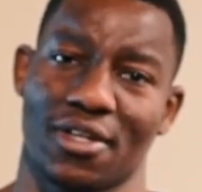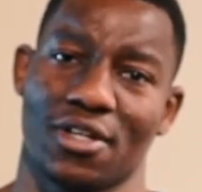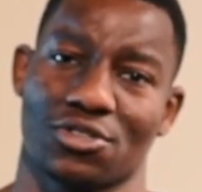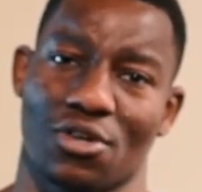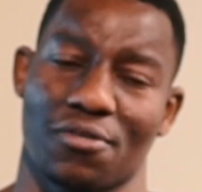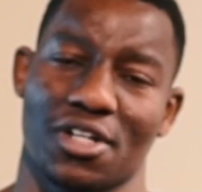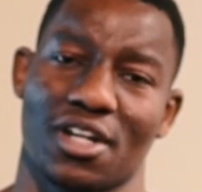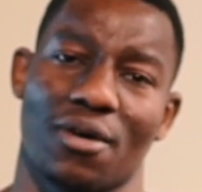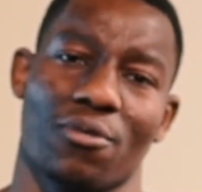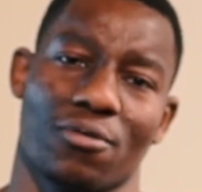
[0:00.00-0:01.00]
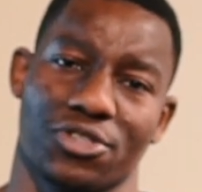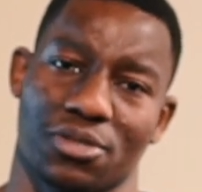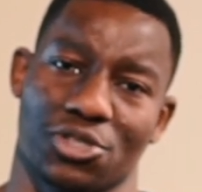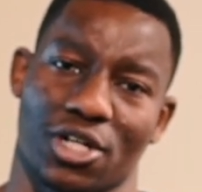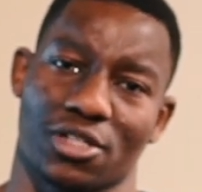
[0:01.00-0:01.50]
So I've already done one with
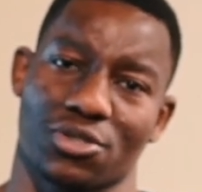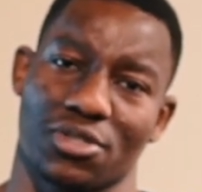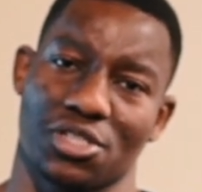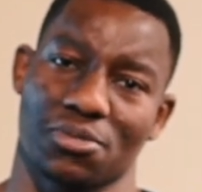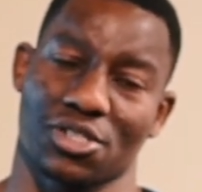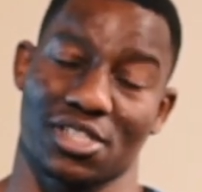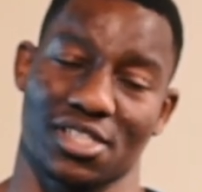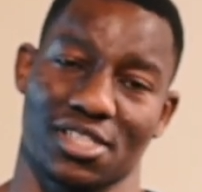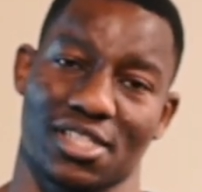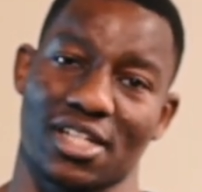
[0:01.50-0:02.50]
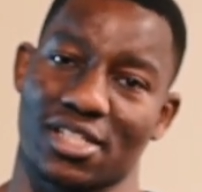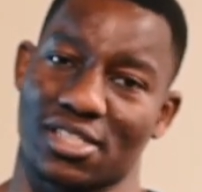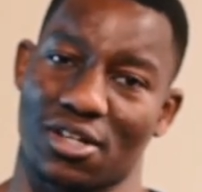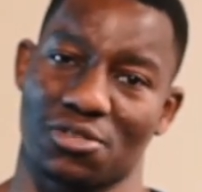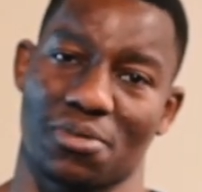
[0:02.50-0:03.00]
Gymshark, so the Gymshark 66,
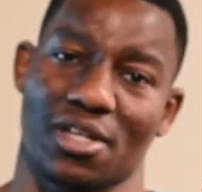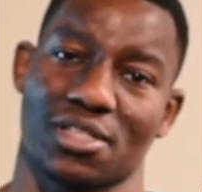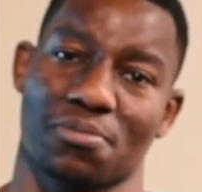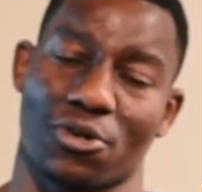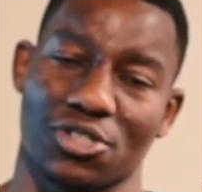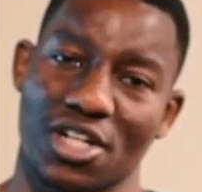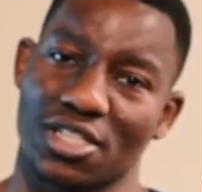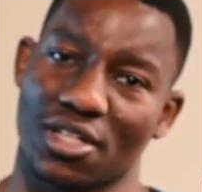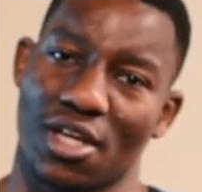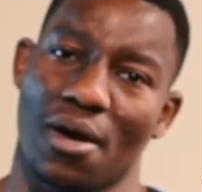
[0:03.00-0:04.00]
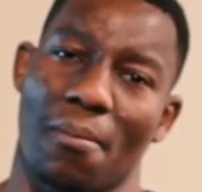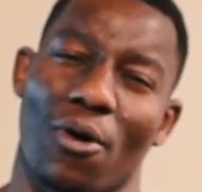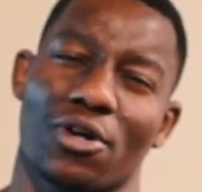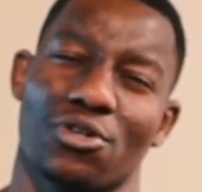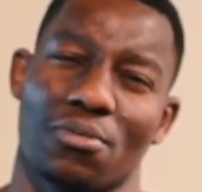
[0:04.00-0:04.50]
that was the biggest project, but I
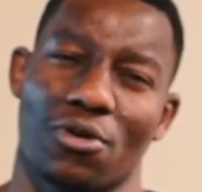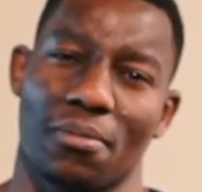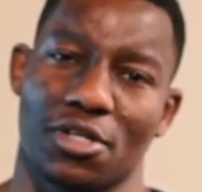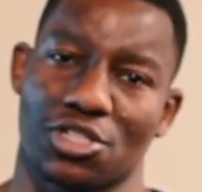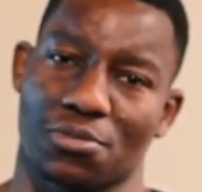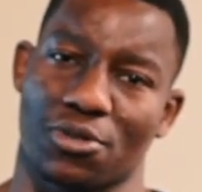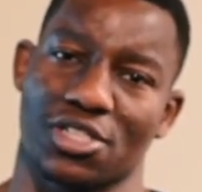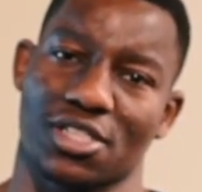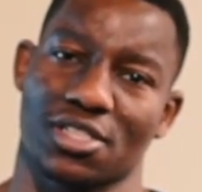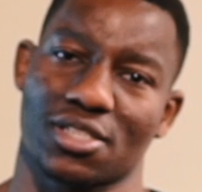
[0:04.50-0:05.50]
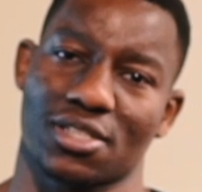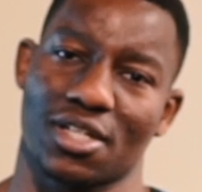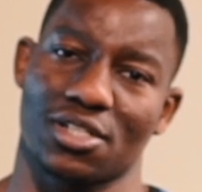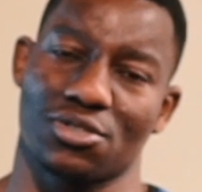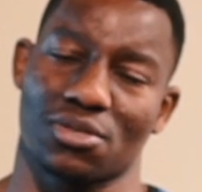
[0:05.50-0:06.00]
want to do more ambitious projects
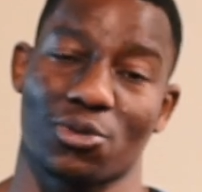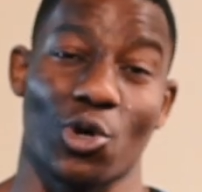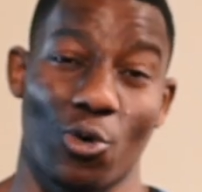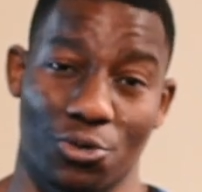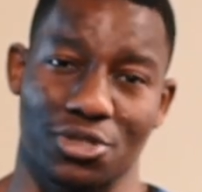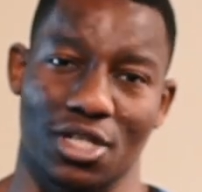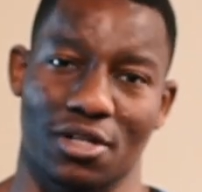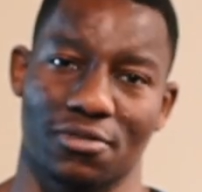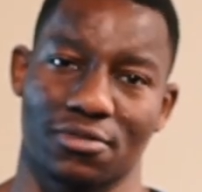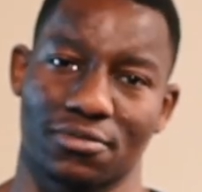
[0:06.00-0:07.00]
and do some cool stuff.